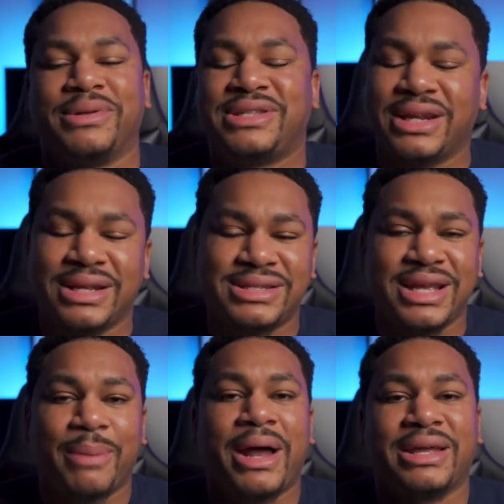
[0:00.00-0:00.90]
But telling it to
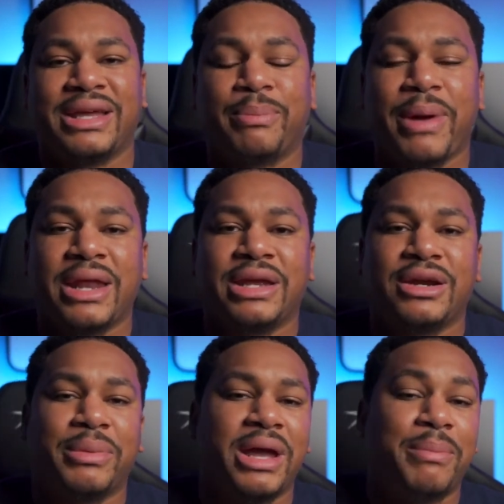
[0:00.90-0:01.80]
you, I'm about to get up out of
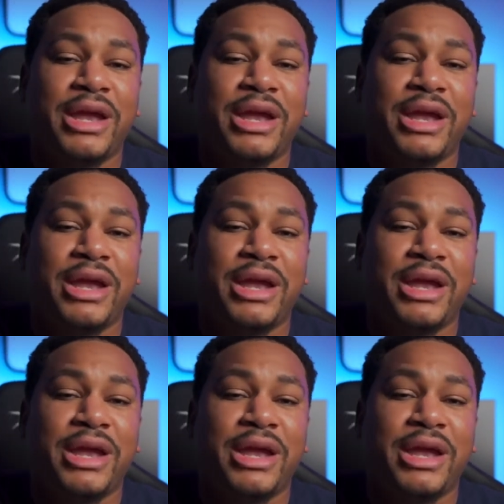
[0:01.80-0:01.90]
here, man.